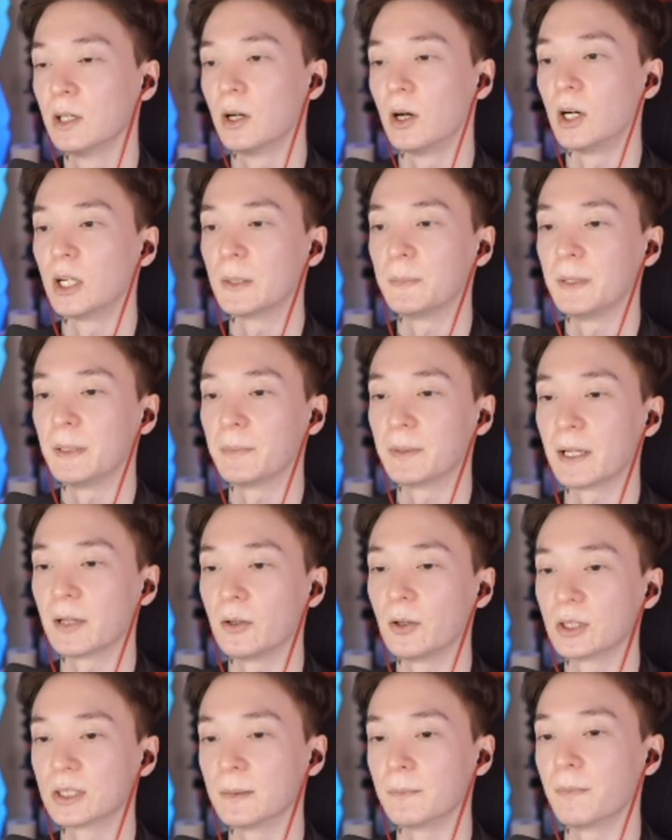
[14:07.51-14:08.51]
are the people that
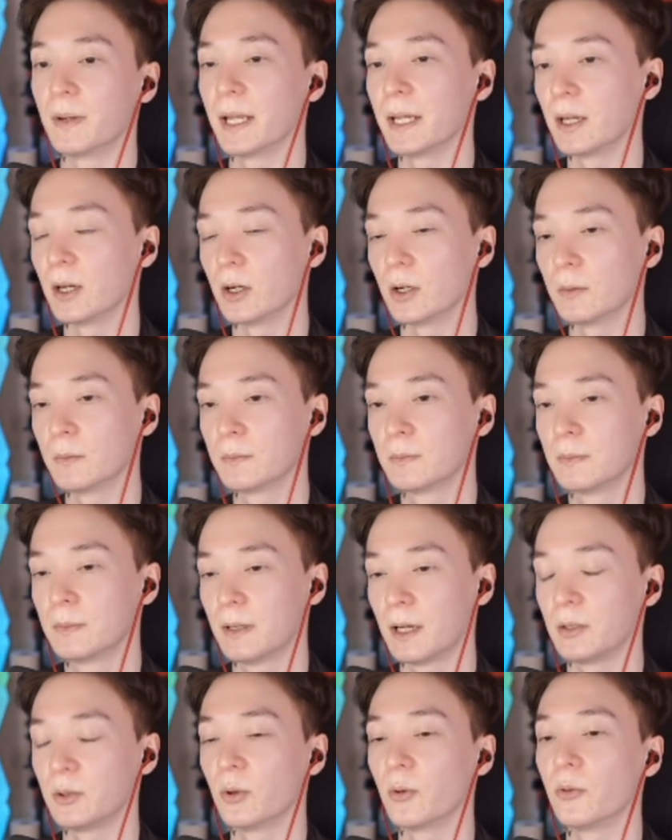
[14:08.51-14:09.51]
doesn't play her
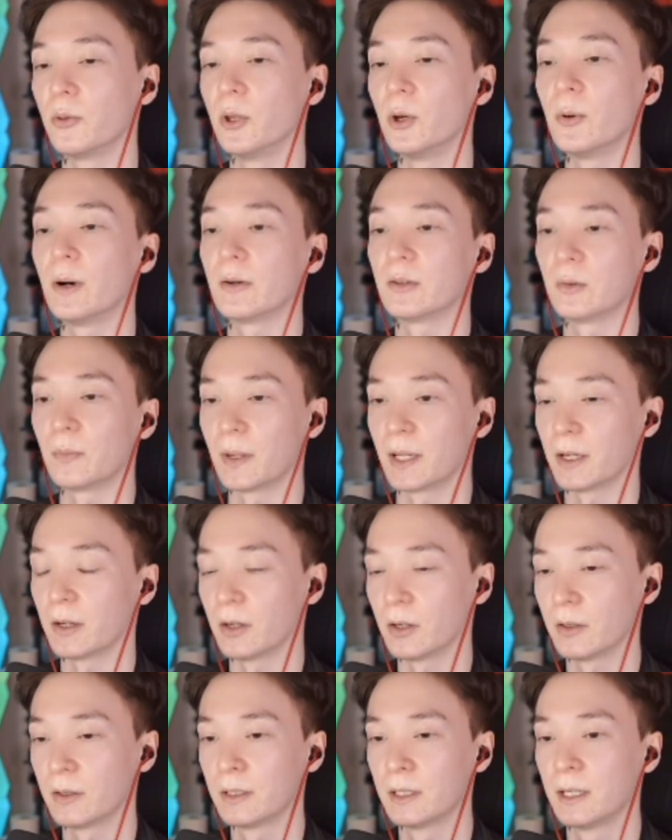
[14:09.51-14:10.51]
and don't know how to play
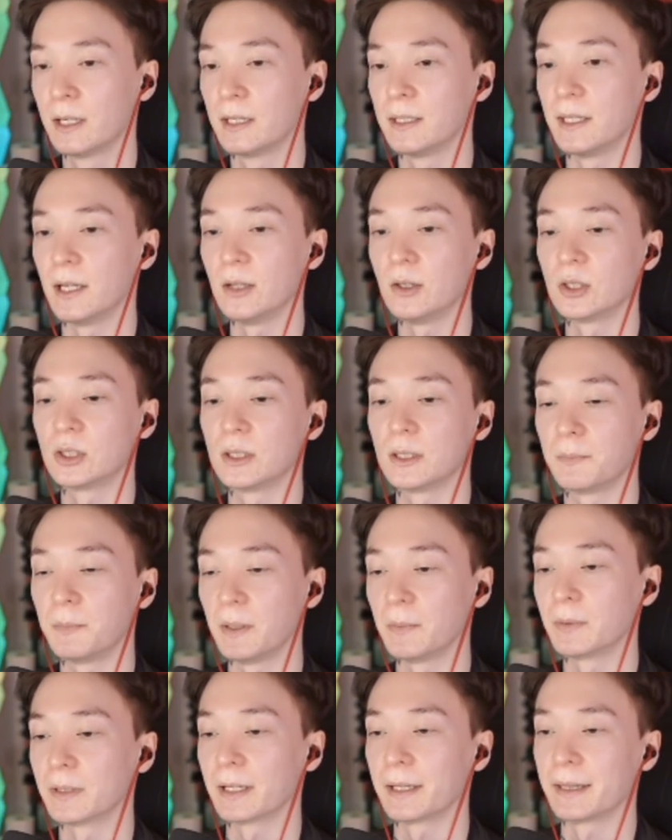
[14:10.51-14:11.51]
her. They're usually
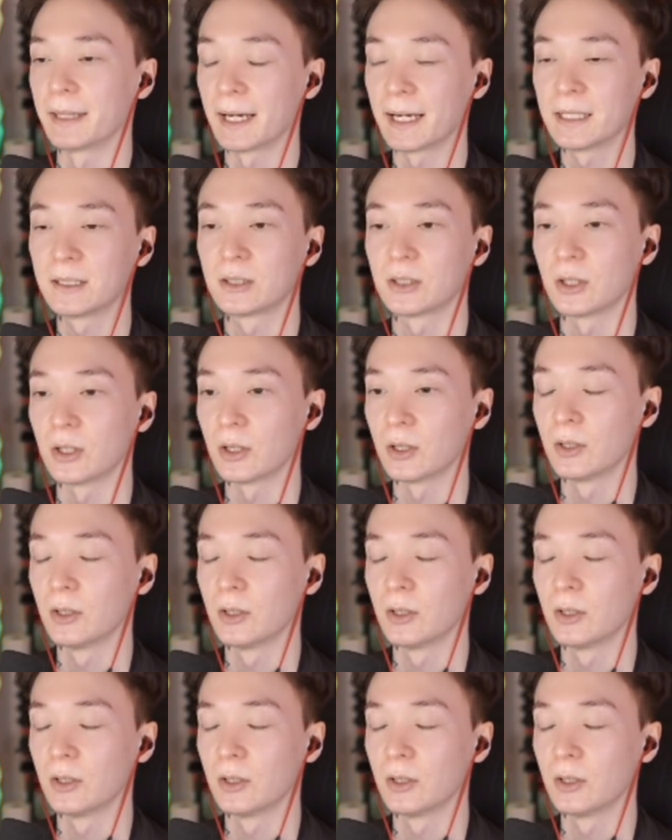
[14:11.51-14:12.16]
people that die to her